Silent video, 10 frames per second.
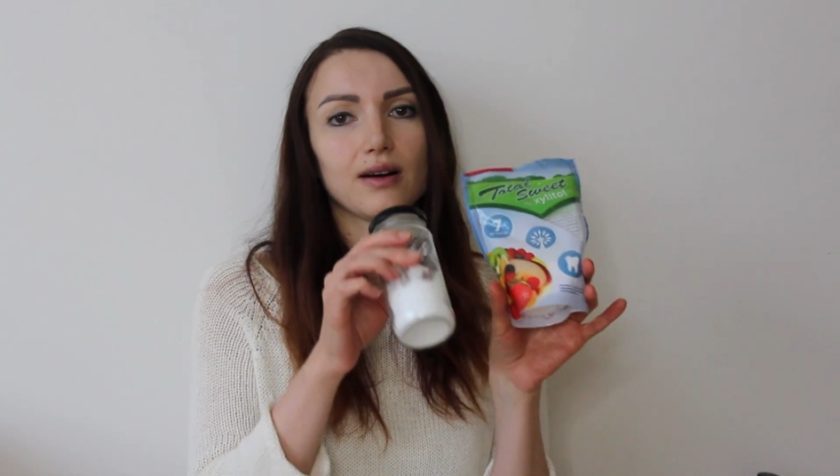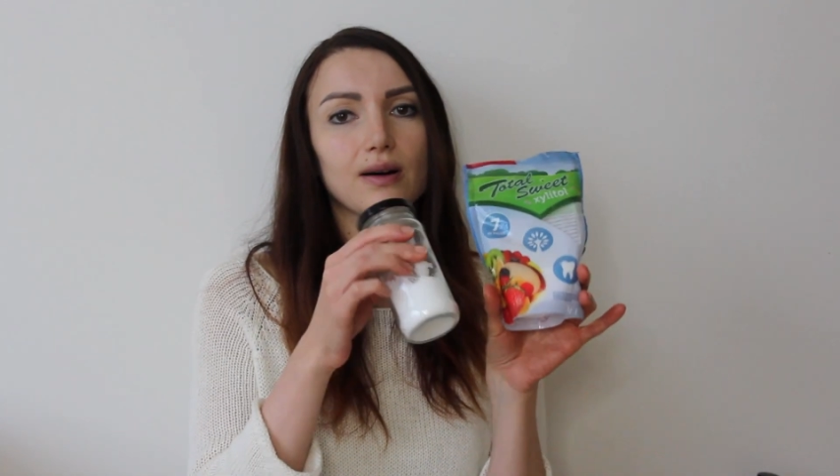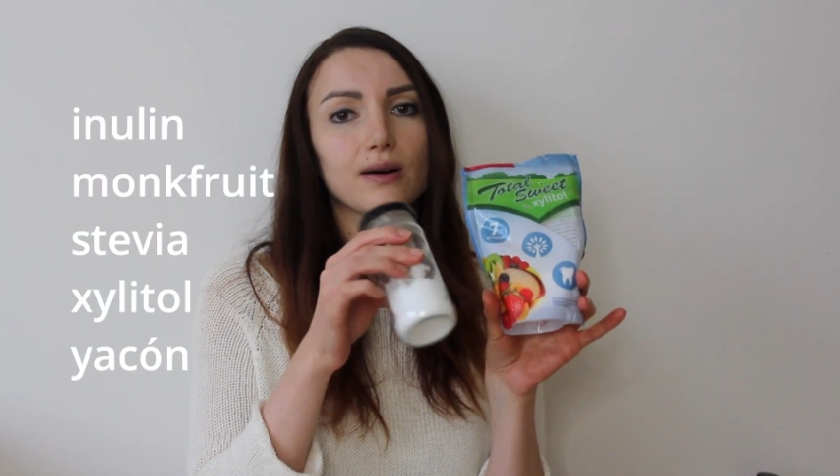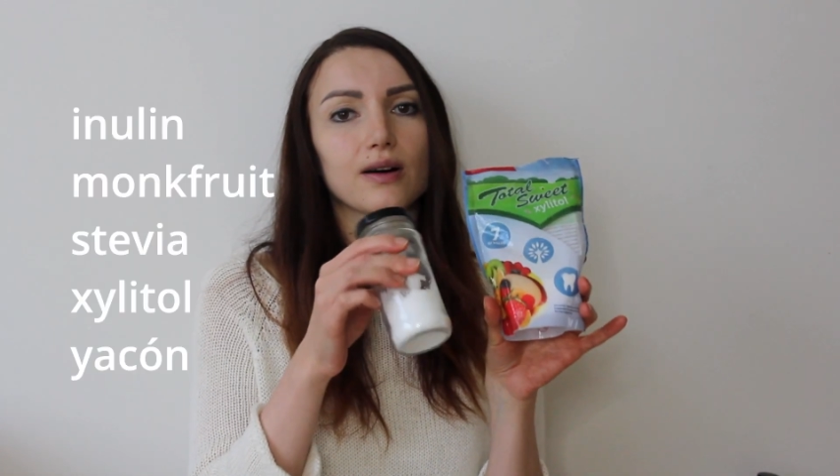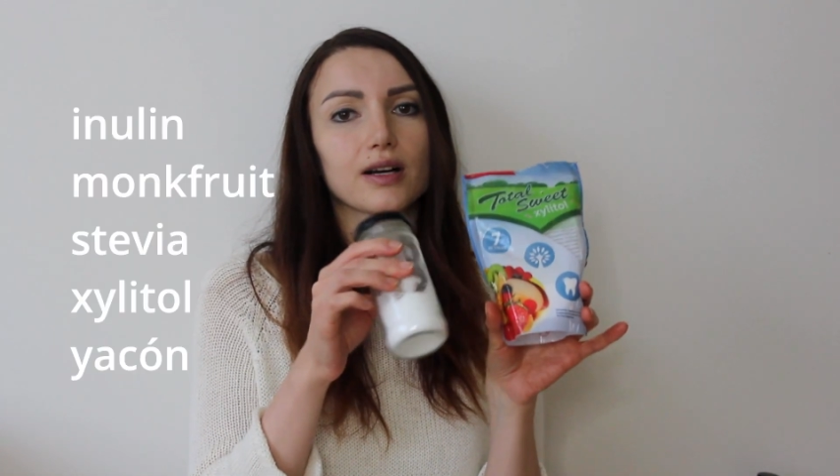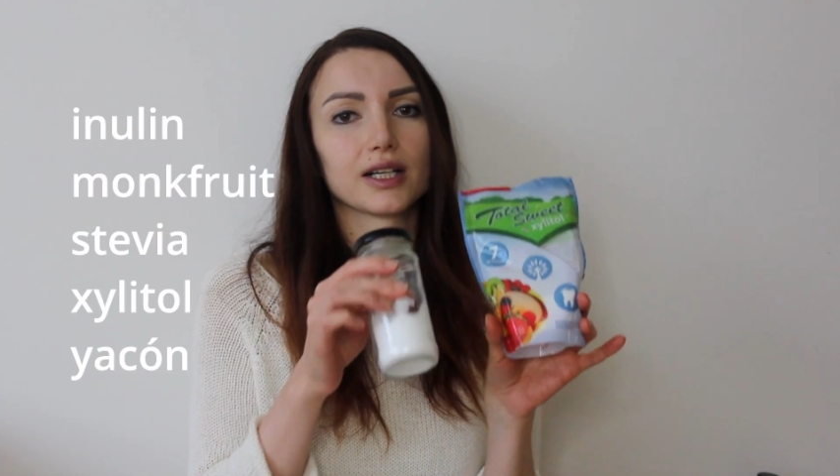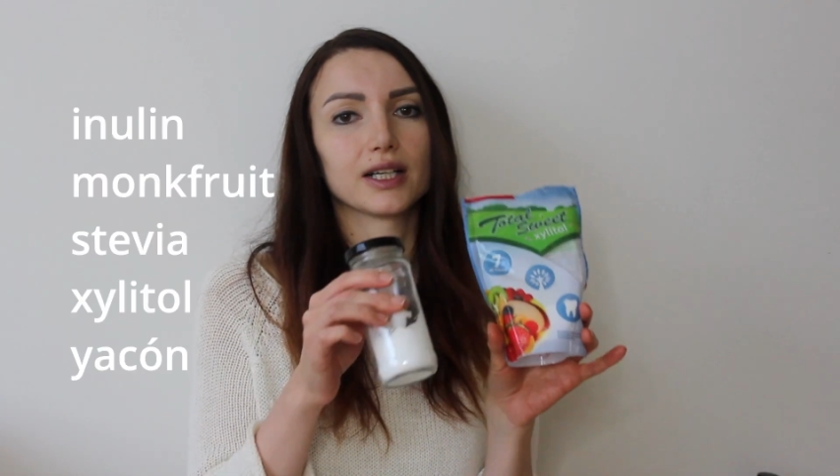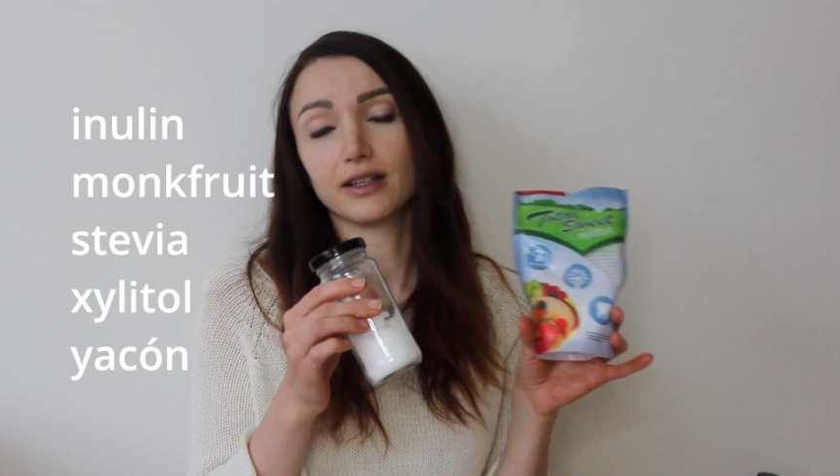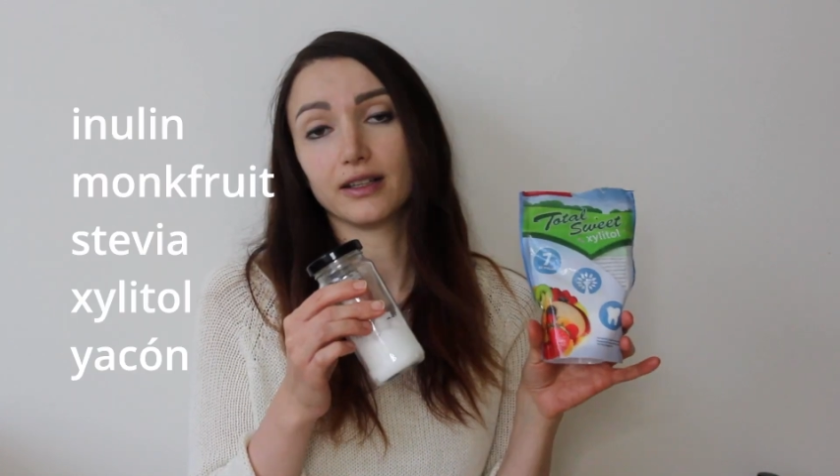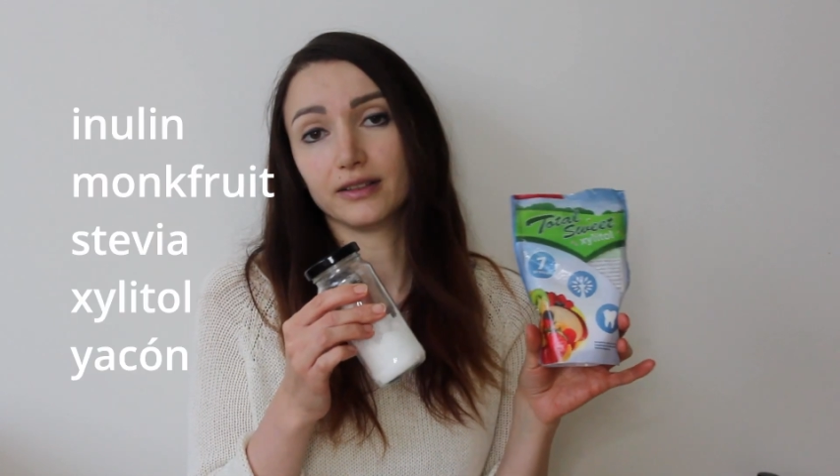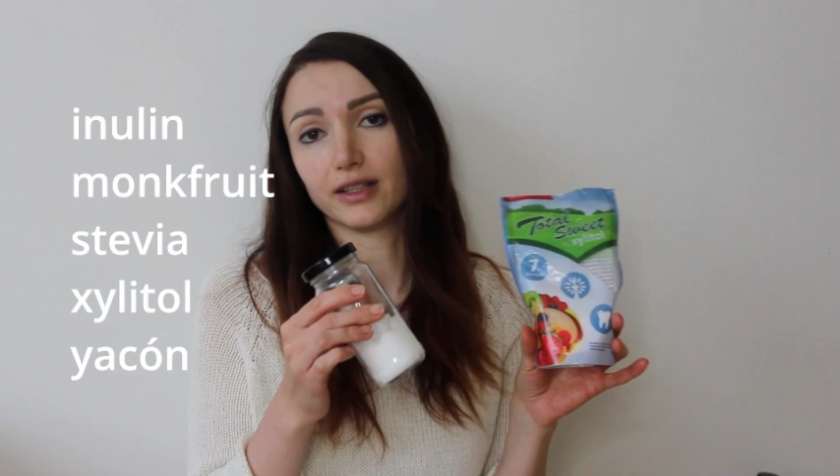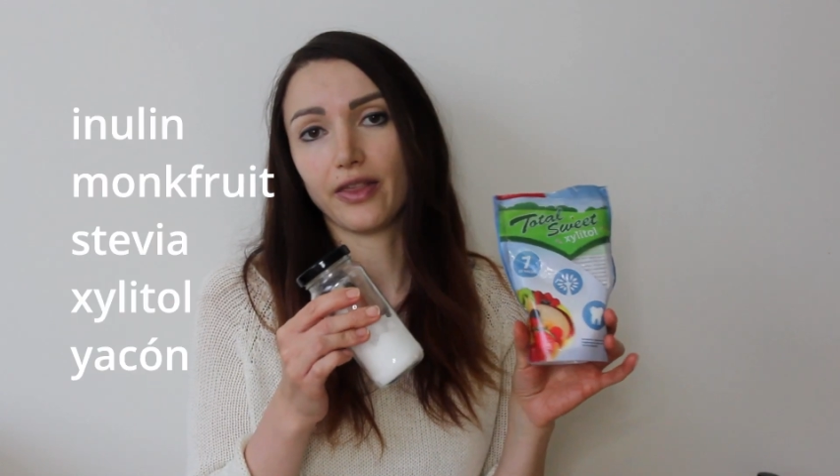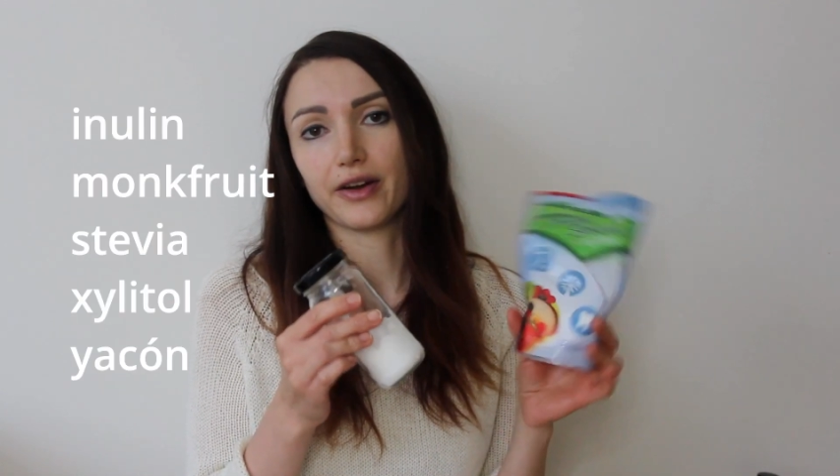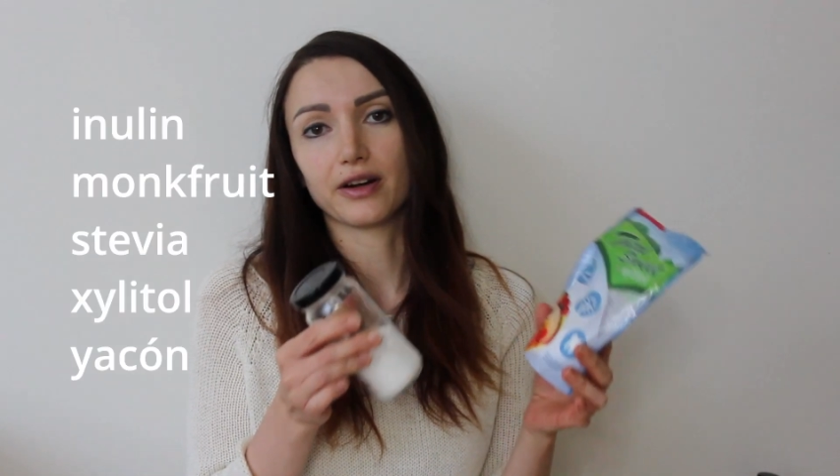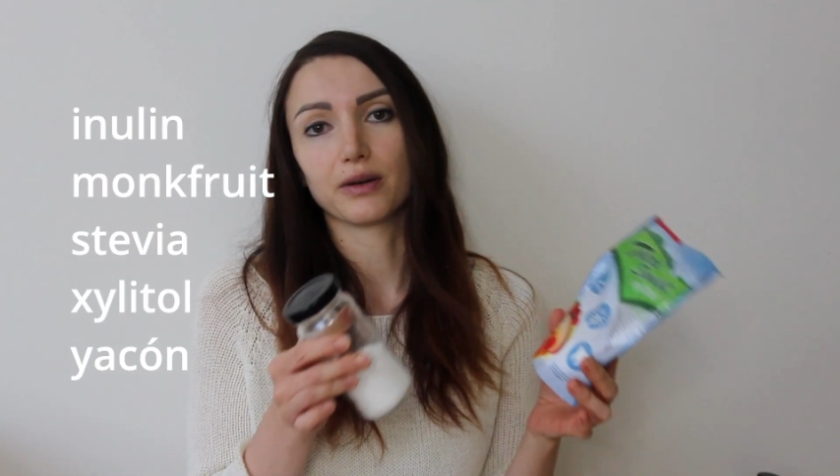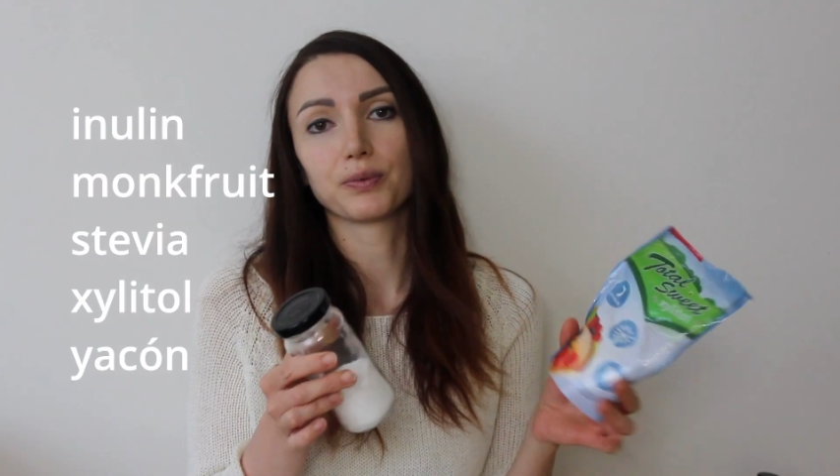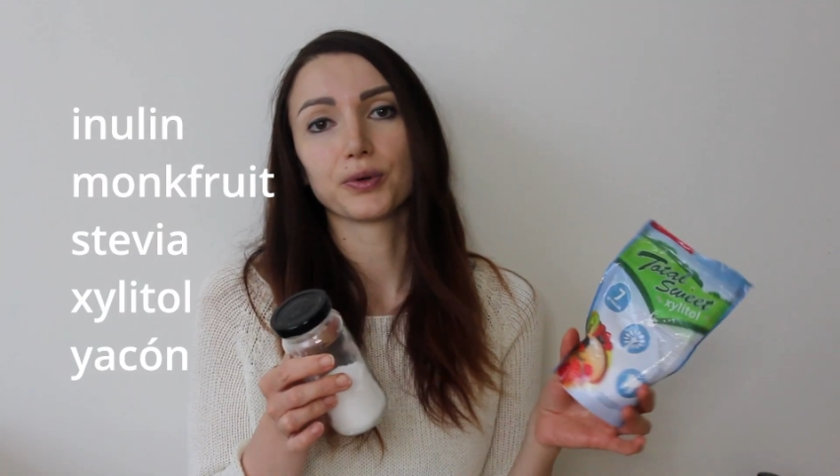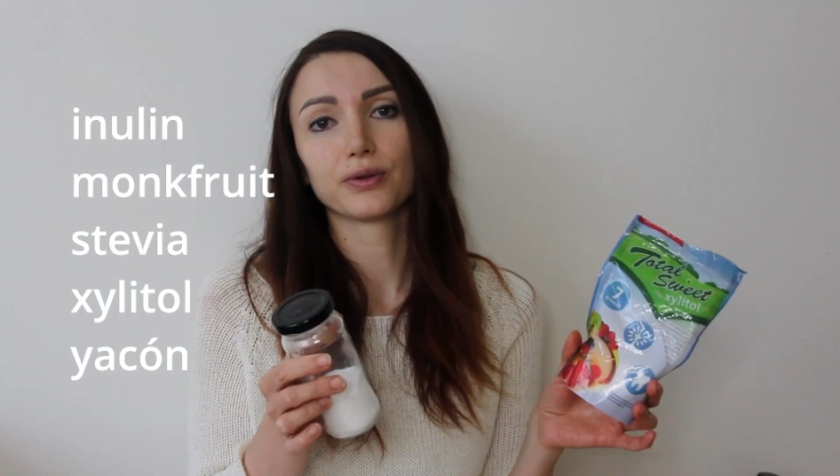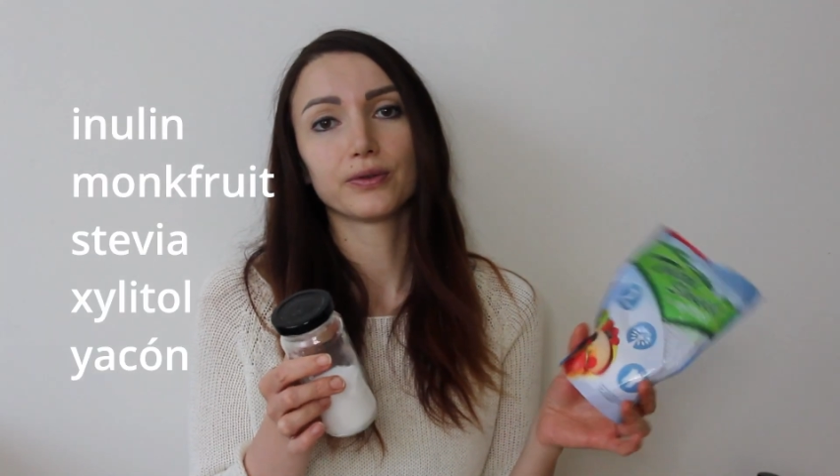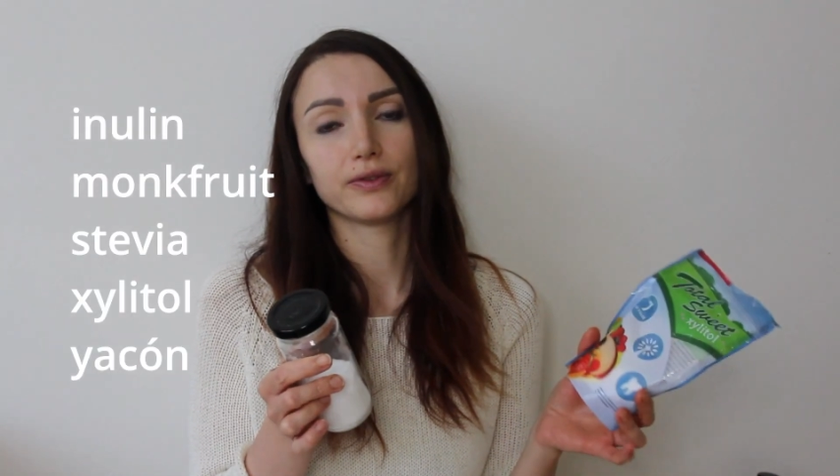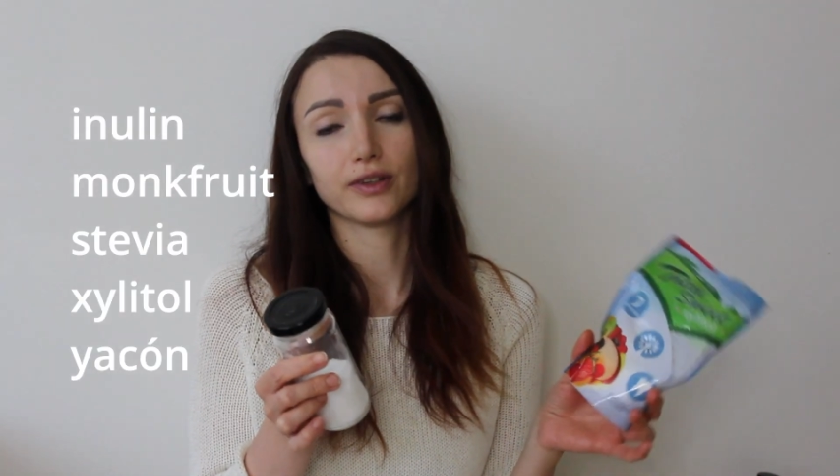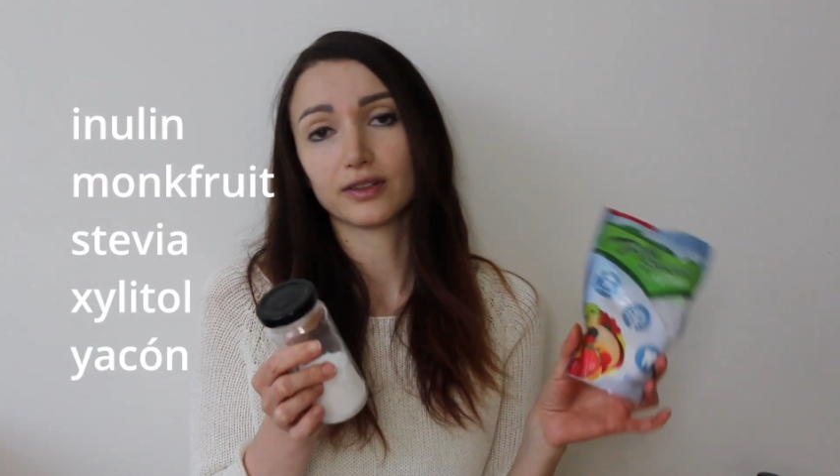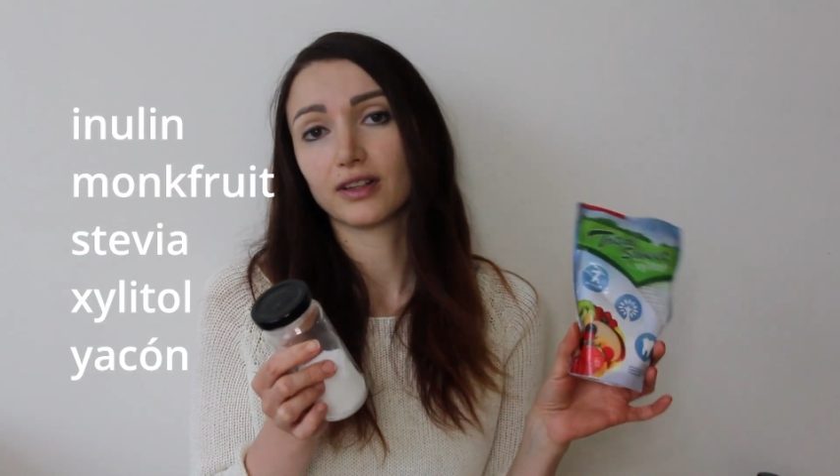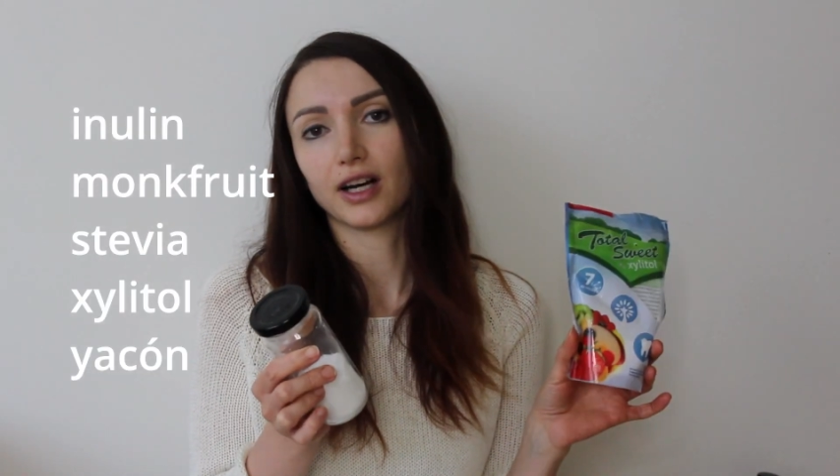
or another approved Dr.